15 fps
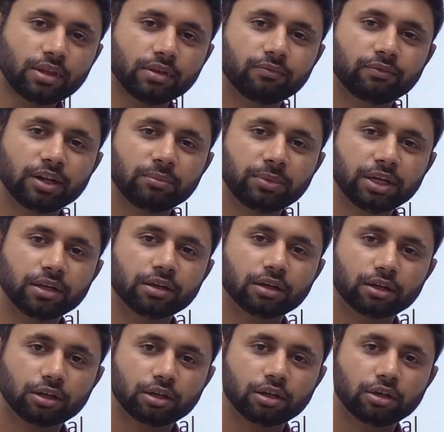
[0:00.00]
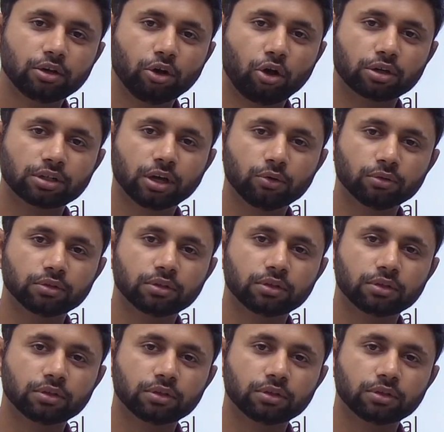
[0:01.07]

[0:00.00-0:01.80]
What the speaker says: will be locked down,